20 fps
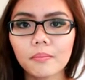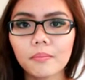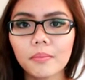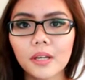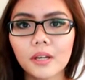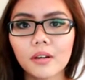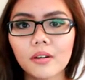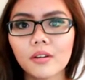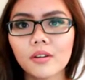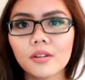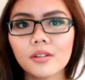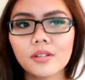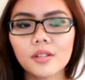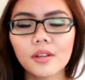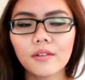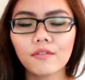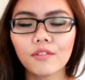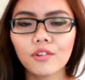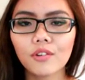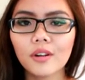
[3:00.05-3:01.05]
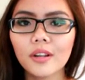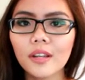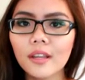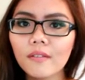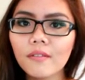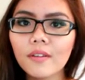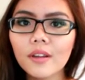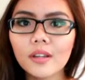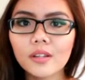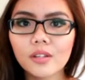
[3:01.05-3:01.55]
because if you
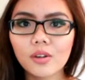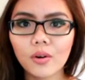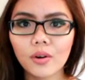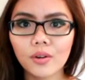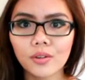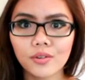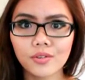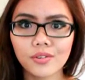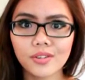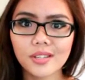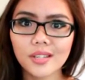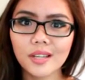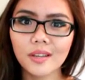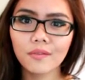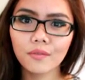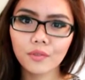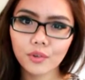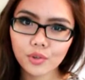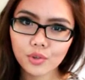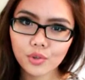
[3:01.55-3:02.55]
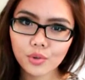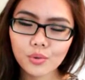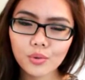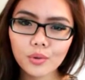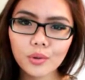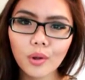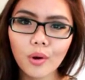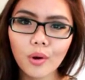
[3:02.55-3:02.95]
leave it on your skin for too